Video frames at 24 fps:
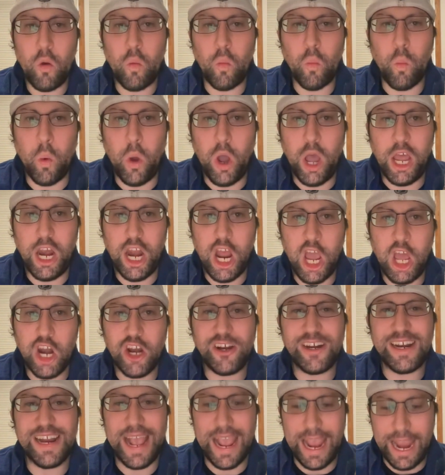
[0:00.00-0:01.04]
one
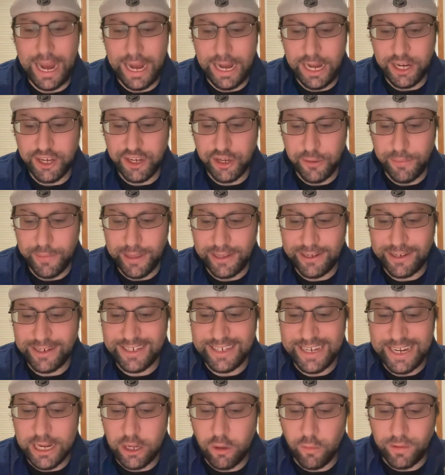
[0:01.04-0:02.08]
hundred eighty-two million dollars
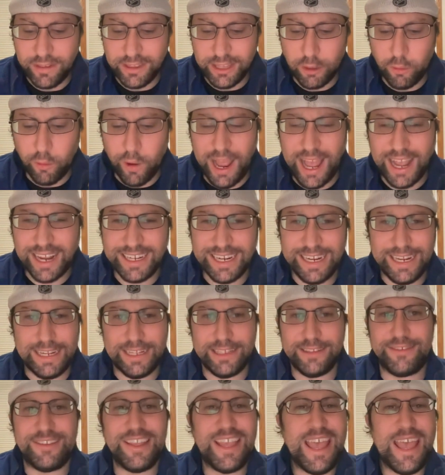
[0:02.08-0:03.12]
deal with the
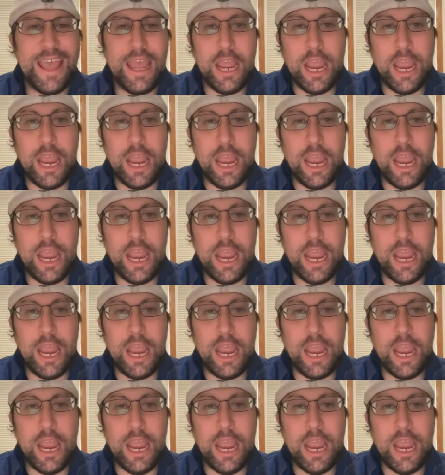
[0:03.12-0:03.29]
Rockies.